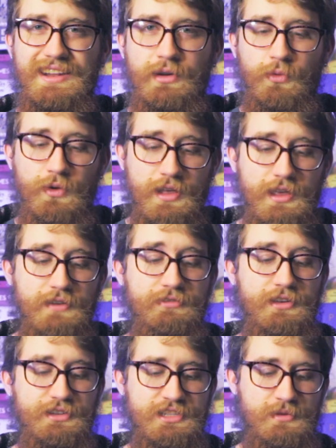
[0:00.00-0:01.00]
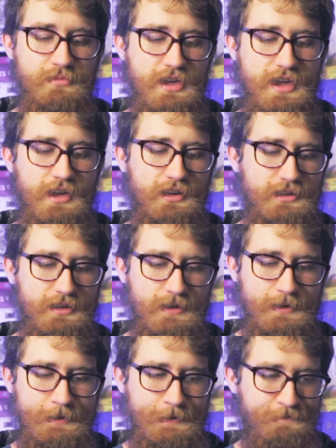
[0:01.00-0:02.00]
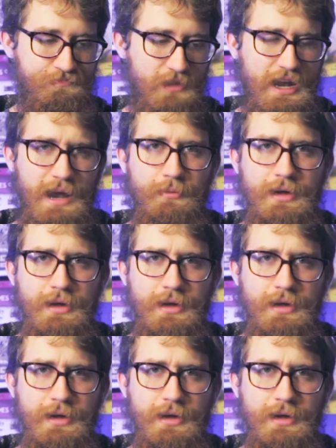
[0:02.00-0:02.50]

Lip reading: It really feels to me like I'm